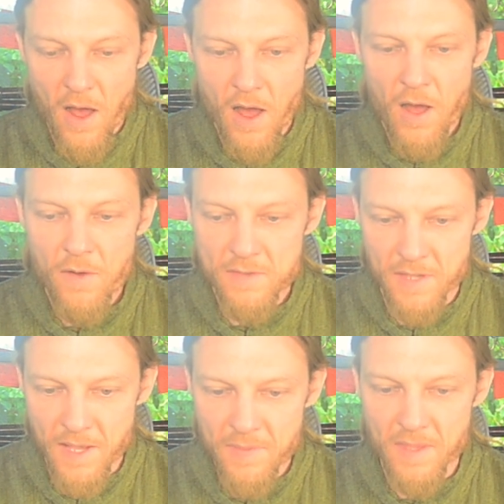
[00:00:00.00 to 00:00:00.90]

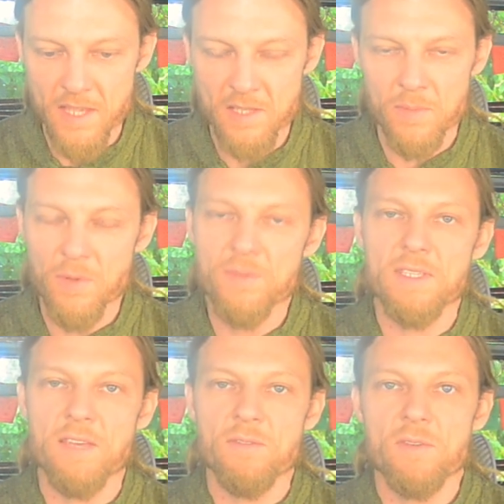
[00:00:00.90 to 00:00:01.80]
After, it's important to
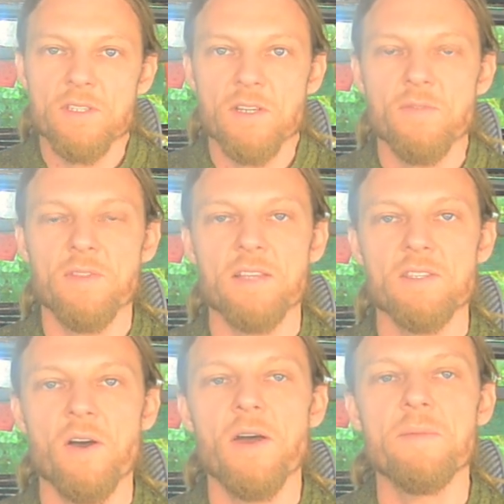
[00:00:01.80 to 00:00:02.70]
give yourself that
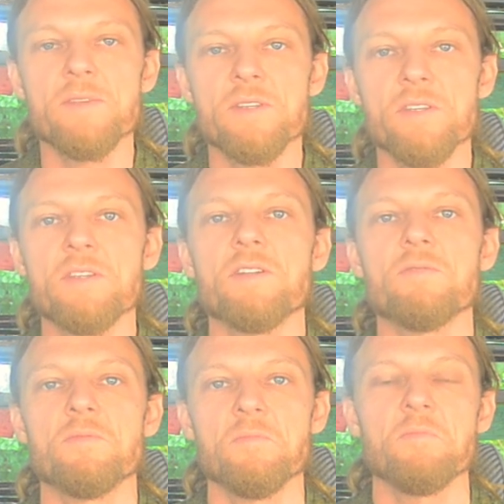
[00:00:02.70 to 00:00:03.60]
time to kind
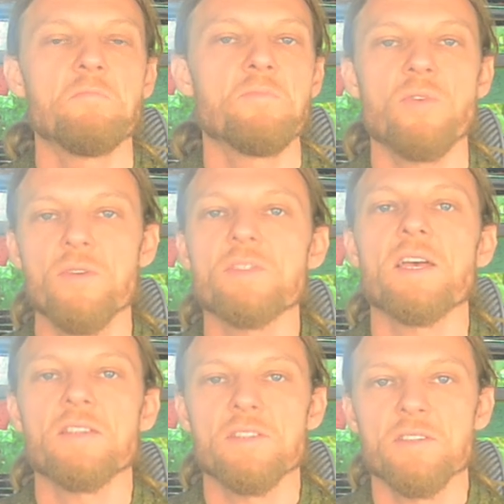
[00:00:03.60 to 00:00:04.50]
of
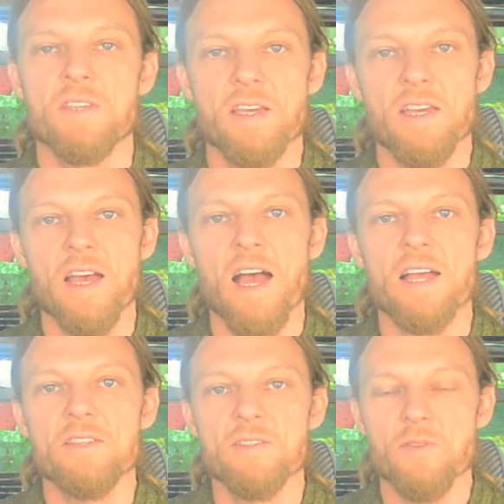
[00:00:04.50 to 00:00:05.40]
process
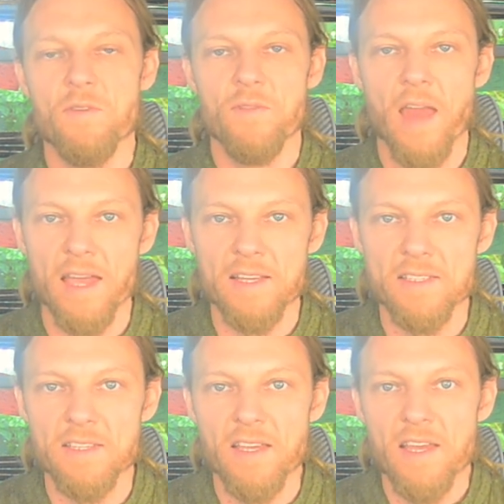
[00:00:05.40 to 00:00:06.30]
and to
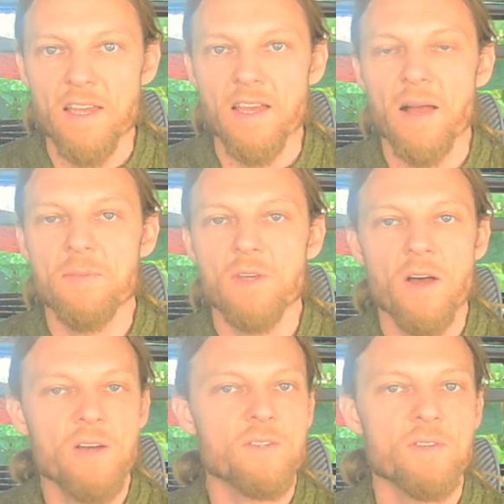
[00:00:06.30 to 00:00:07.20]
reflect, to
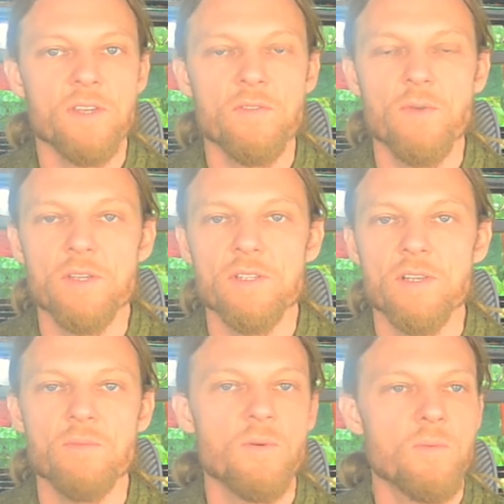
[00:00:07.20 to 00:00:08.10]
ask yourself questions
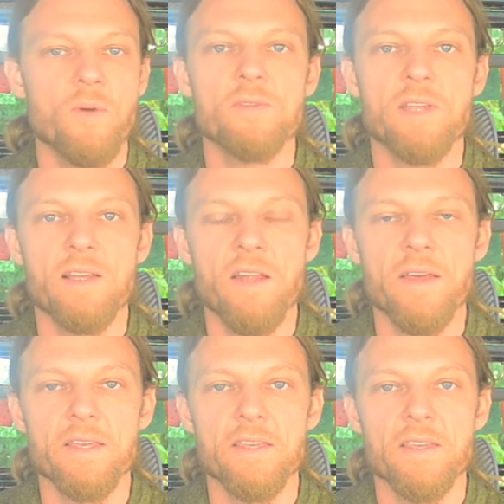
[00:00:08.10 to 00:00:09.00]
like, what was that
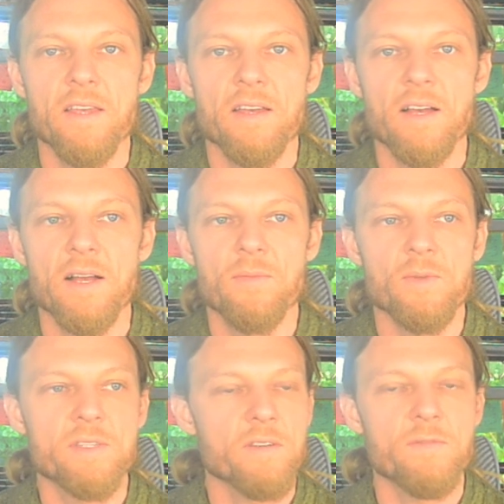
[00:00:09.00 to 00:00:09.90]
like?
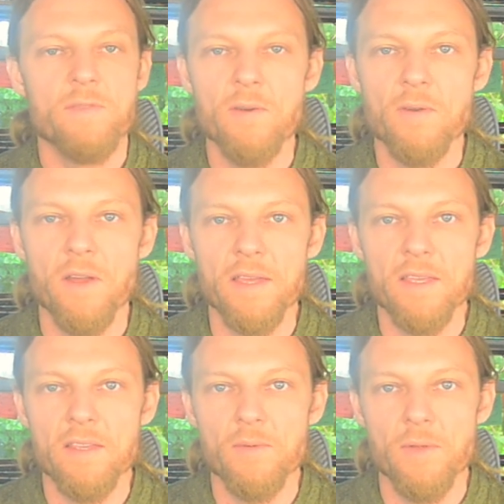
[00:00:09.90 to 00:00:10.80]
What did it feel like?
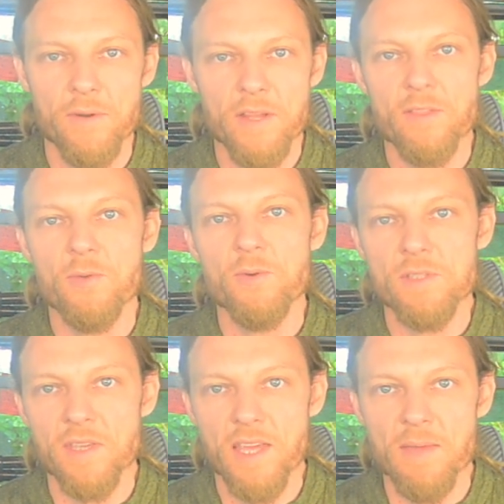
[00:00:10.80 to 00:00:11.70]
Were there any thoughts
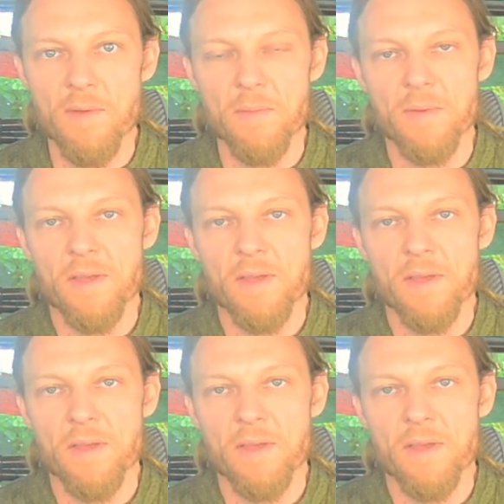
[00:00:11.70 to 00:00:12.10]
that came up?